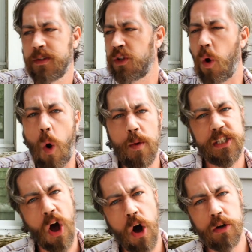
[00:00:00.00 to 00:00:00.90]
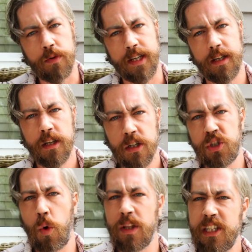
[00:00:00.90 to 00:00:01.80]
They're always hungry,
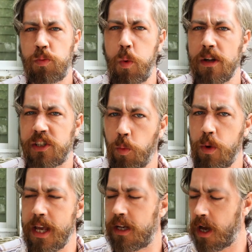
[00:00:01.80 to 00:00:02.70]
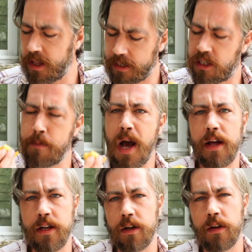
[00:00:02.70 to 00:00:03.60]
so at least once a week, I like to come
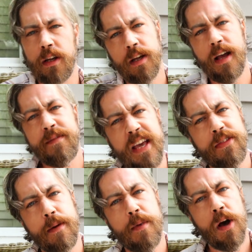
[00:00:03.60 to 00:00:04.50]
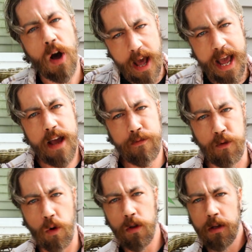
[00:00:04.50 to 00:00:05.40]
out here and give them a
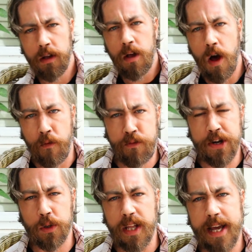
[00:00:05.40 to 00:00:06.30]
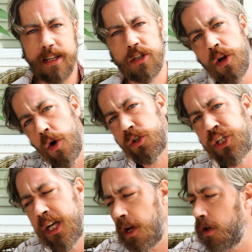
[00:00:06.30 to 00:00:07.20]
handful of Frito-Lays or
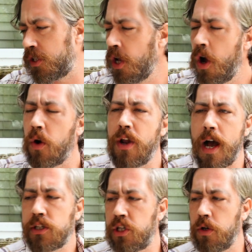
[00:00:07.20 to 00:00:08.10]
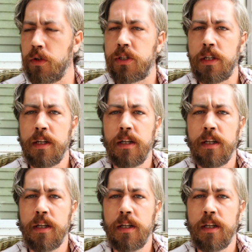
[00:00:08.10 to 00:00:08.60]
Cheetos or Nachos.